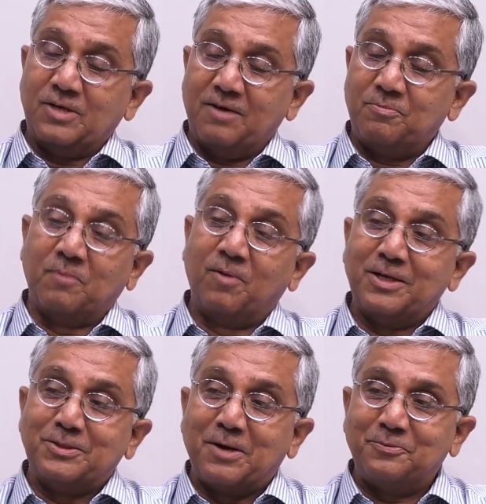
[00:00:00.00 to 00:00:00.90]
have
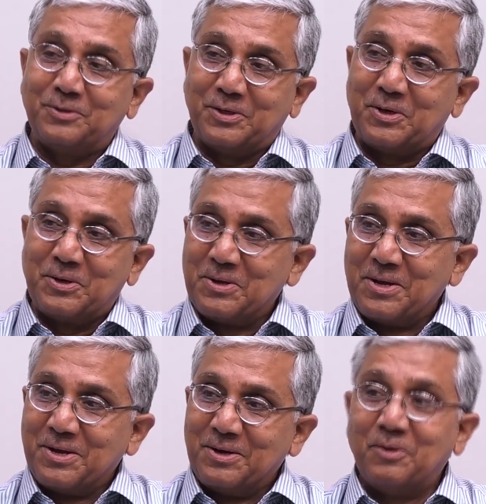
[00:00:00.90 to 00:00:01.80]
privilege of,
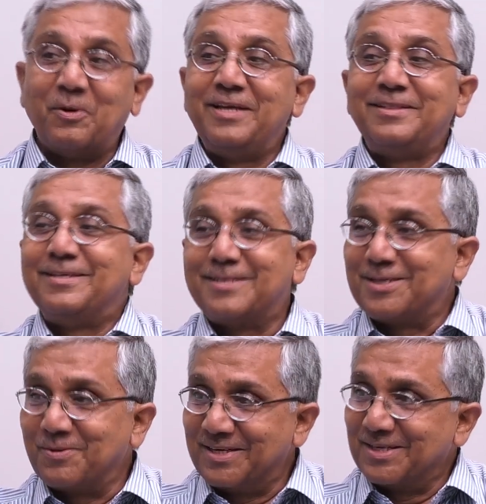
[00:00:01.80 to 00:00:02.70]
knowing the
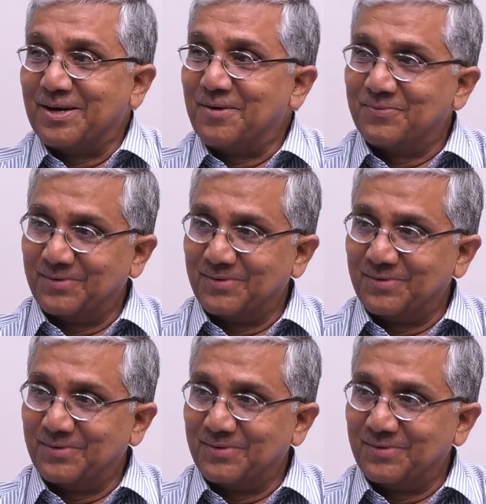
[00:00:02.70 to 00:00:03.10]
situation of,